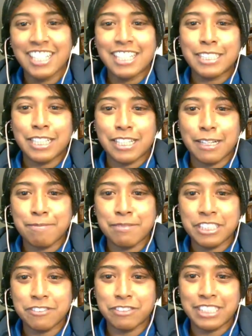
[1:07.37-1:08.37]
the
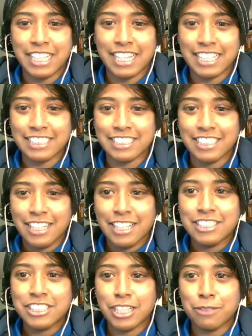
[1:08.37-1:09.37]
company reacts,
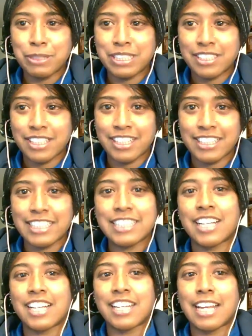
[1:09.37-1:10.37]
shall we say, in
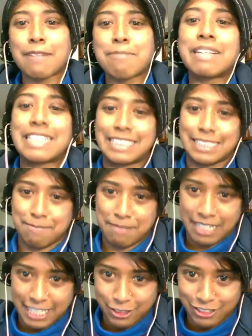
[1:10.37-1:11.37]
a not pleasant
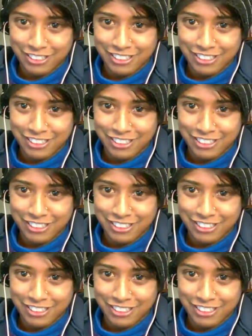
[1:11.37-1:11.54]
manner.